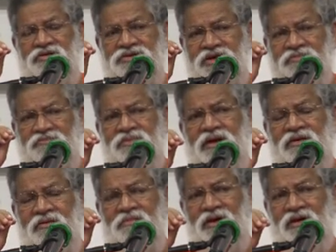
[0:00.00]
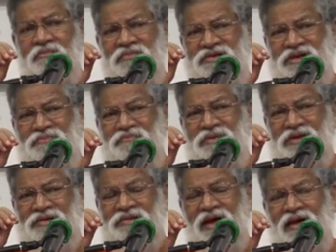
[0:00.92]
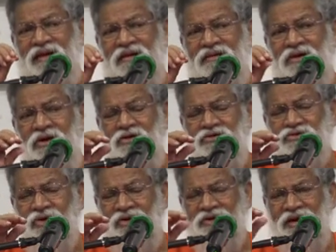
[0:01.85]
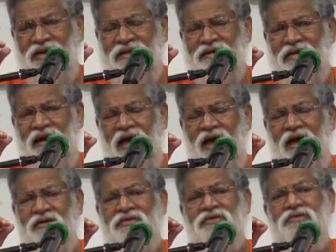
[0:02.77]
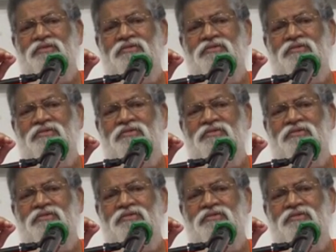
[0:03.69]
Deeply, you become deeply silent, totally relaxed.